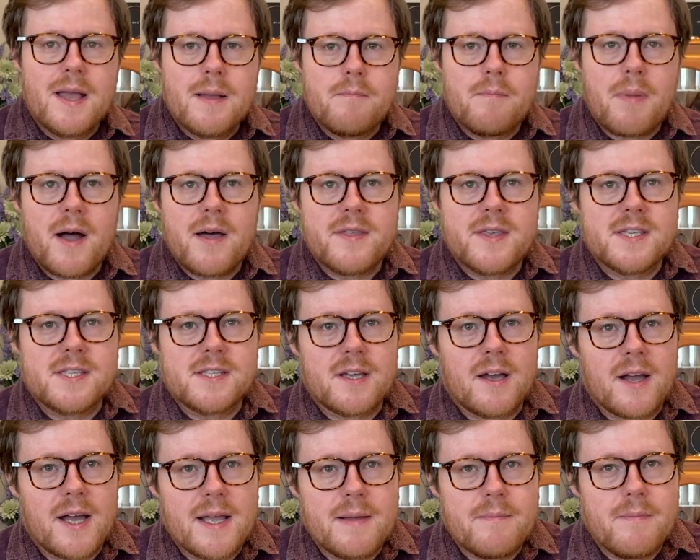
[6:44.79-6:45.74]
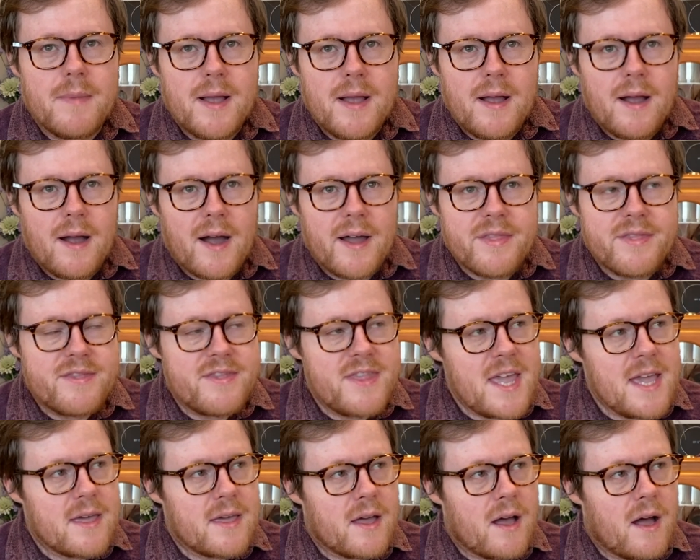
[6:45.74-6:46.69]
by this time I
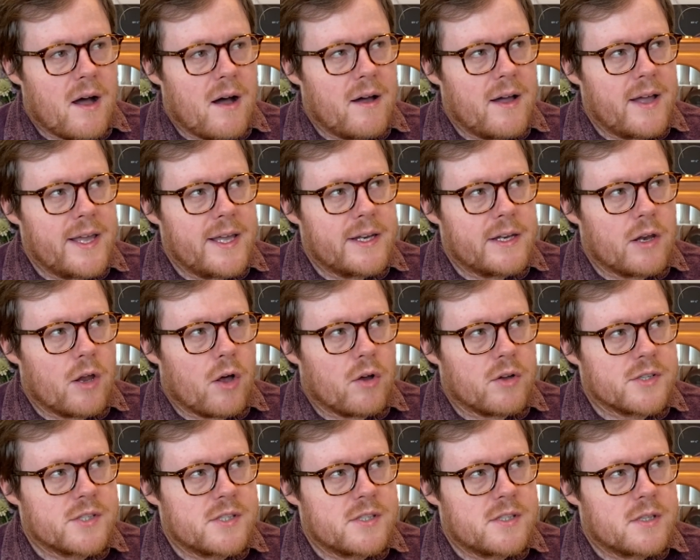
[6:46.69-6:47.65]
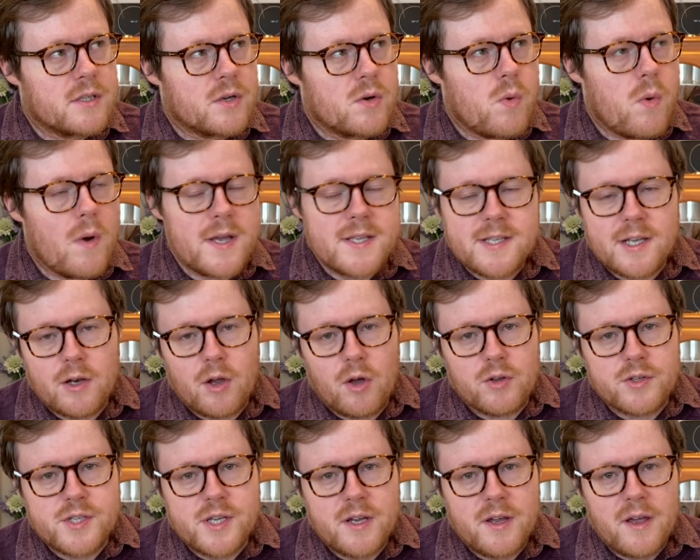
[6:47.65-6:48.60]
think I had lost quite a lot